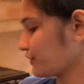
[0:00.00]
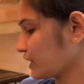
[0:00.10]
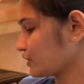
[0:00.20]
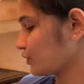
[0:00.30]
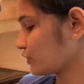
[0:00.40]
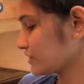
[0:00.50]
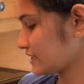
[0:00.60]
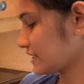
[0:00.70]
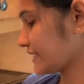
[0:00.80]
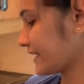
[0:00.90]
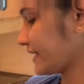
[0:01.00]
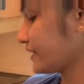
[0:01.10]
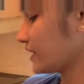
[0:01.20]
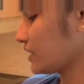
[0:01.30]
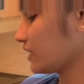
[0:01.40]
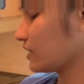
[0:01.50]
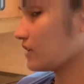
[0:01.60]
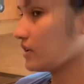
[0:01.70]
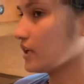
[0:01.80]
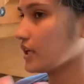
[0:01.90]
I don't stir it,
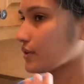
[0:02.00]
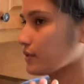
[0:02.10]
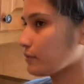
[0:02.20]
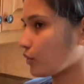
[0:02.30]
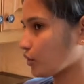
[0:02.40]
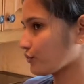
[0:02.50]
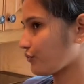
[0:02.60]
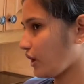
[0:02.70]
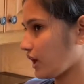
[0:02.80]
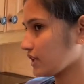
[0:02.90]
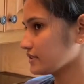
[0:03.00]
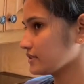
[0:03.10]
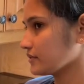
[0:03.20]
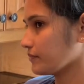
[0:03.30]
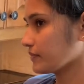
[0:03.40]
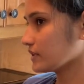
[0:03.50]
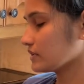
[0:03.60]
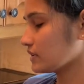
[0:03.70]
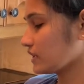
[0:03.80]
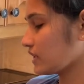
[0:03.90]
it will boil fast.
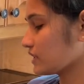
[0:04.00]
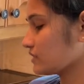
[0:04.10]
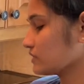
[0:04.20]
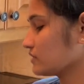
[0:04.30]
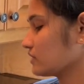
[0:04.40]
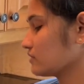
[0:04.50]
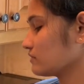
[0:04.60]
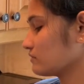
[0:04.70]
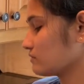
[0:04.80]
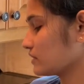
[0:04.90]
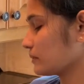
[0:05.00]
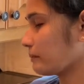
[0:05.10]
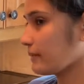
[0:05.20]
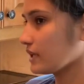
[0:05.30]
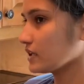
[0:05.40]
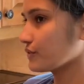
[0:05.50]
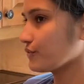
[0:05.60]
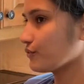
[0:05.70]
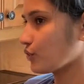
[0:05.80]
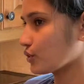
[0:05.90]
Then the milk
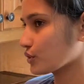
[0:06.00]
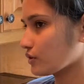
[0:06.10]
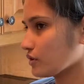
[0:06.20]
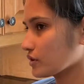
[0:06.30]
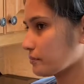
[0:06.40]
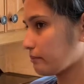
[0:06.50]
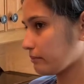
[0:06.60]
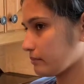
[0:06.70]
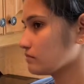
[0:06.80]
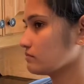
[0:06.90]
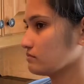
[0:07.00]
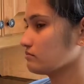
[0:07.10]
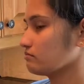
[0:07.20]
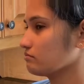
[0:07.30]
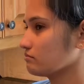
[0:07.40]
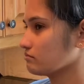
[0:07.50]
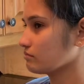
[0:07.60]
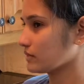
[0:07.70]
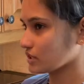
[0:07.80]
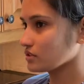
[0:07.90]
won't cook
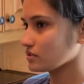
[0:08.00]
much.